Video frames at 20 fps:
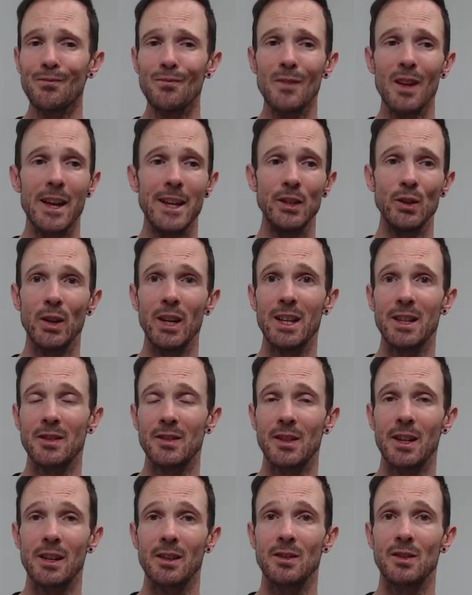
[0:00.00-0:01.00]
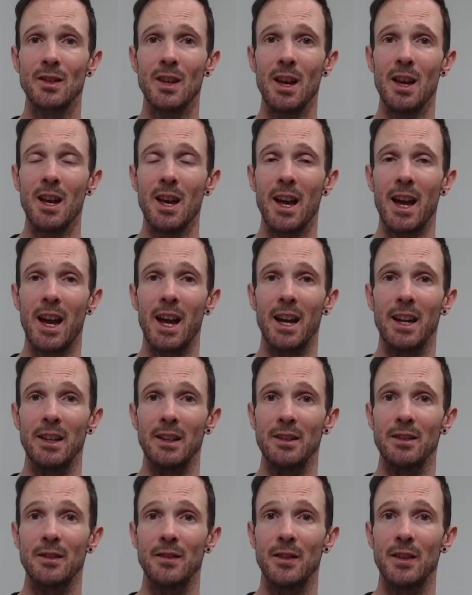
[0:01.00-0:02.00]
and you get a 6,
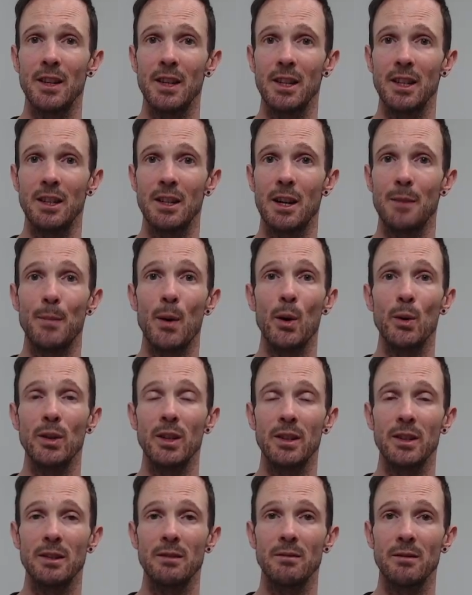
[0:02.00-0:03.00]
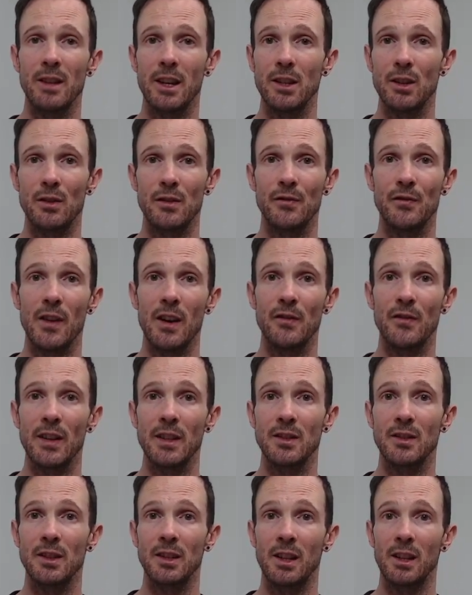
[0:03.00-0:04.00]
and the opponent that you're
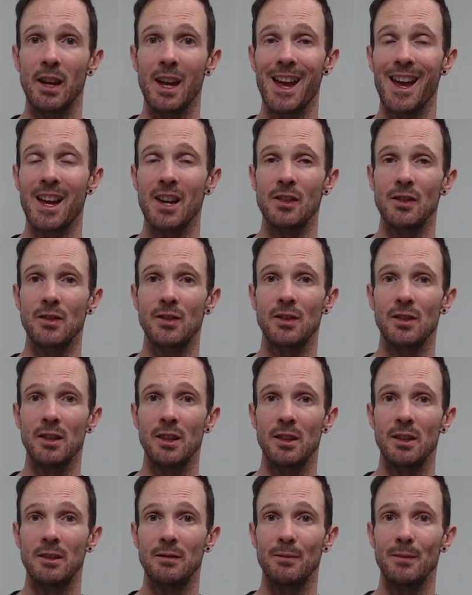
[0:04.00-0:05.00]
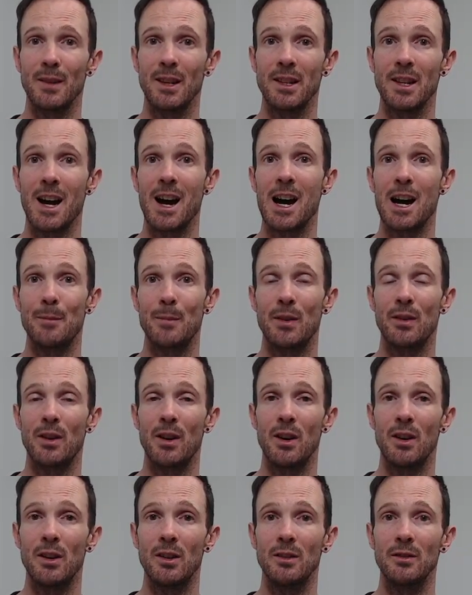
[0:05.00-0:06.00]
facing has an armor
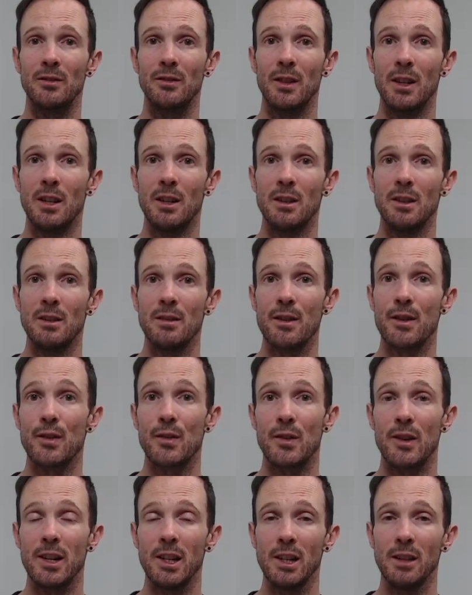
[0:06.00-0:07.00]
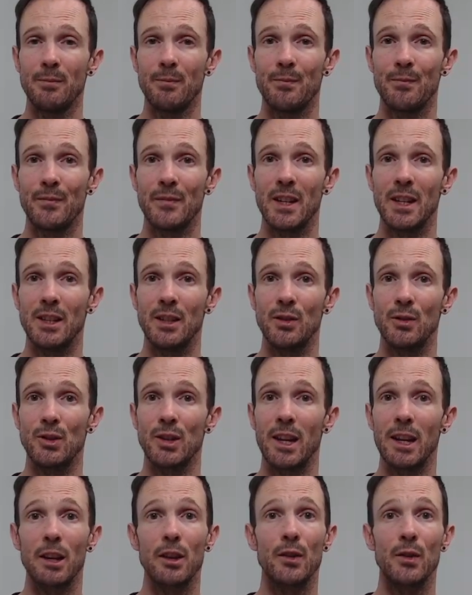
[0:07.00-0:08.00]
of 3, then you
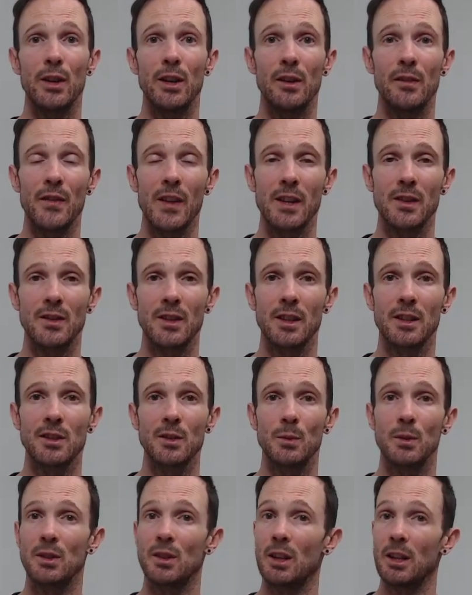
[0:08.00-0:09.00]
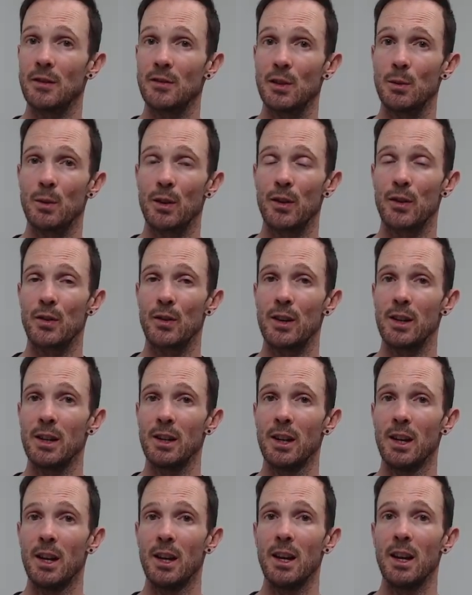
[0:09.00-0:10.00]
take 3 off that 6, which leaves you with 3,
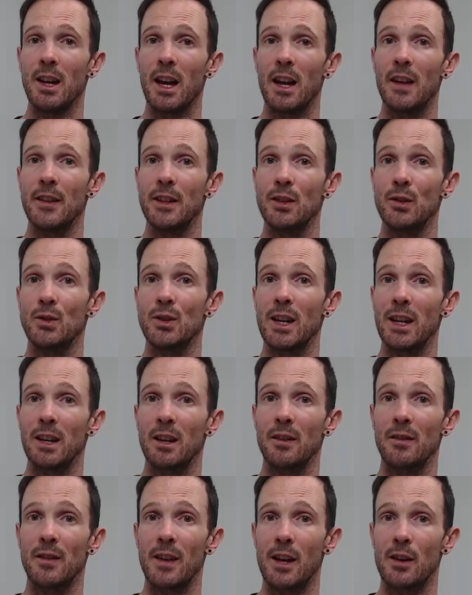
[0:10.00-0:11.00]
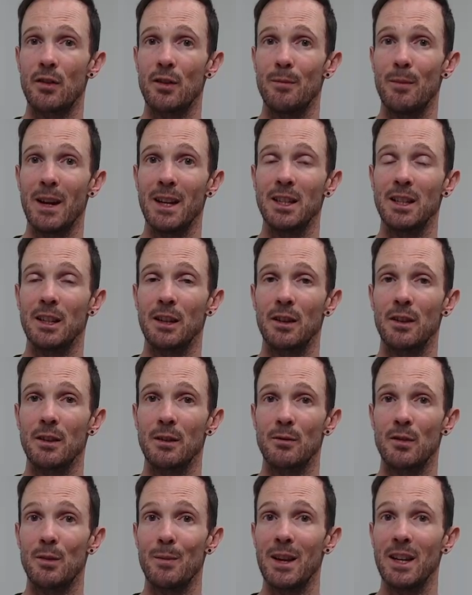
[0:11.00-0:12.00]
and then you take that
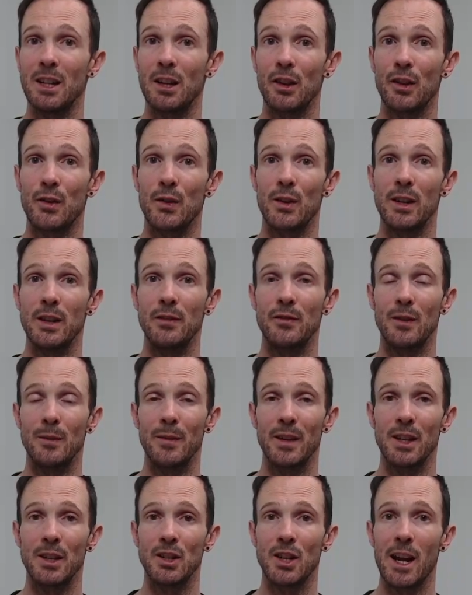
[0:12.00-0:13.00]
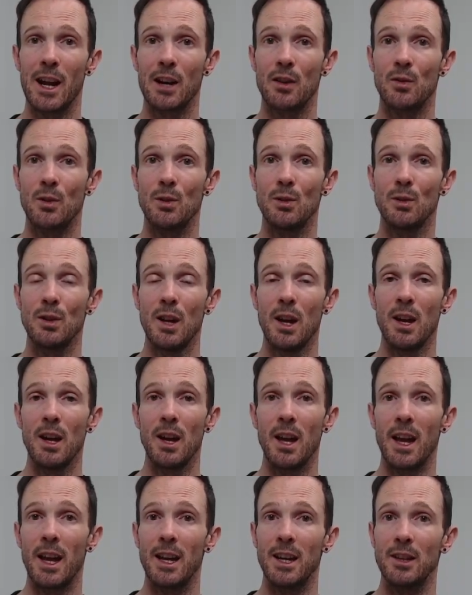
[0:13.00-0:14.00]
remaining 3 from the attack roll,
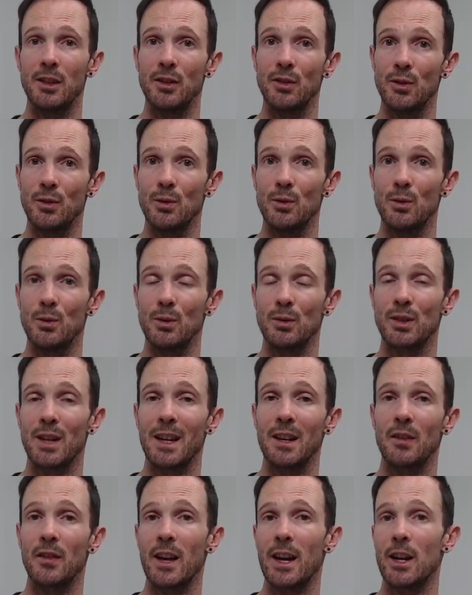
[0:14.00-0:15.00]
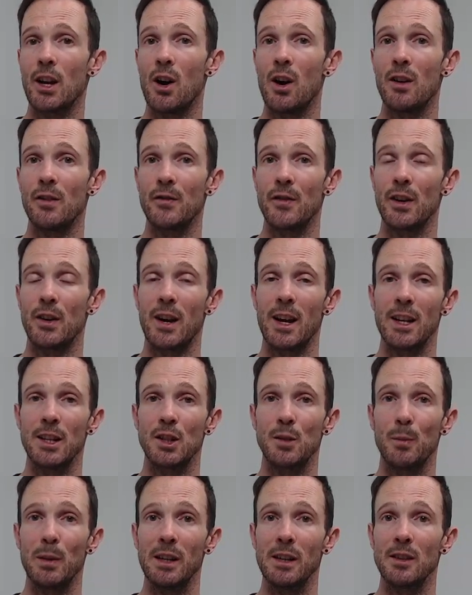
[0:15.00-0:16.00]
and you take that off their
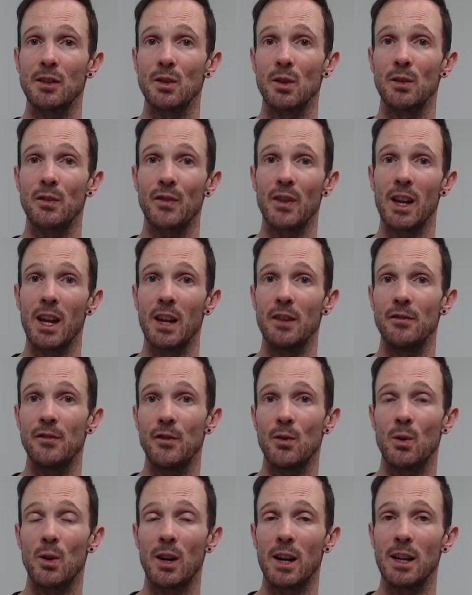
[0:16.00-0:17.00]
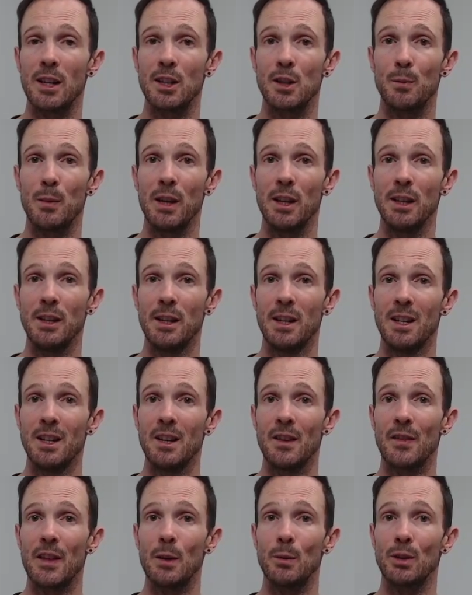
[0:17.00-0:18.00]
HP. So if they had 4 HP,
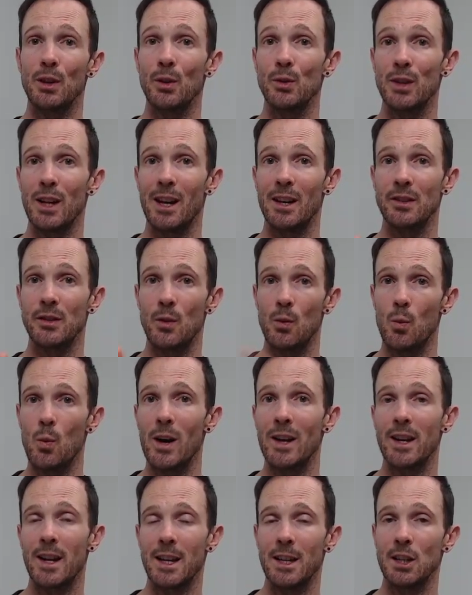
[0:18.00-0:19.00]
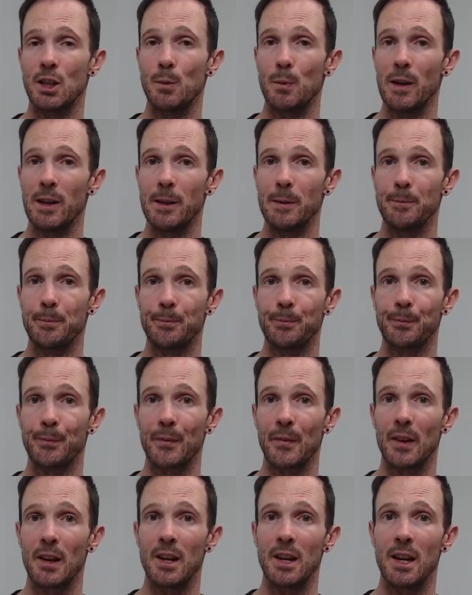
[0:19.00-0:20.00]
they would go down to 1 HP.
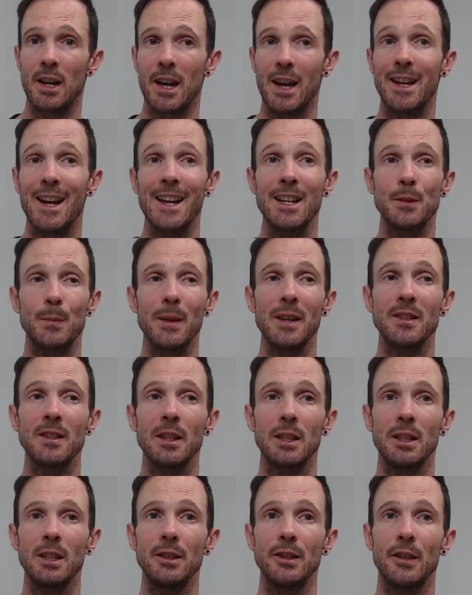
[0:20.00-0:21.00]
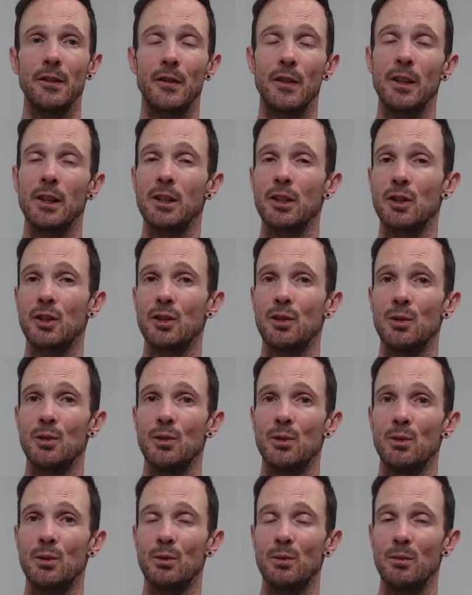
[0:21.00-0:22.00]
And HP is a little different
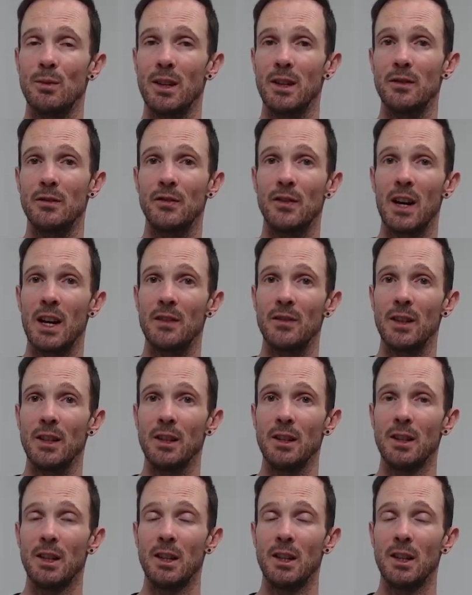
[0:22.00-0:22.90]
to in 5e.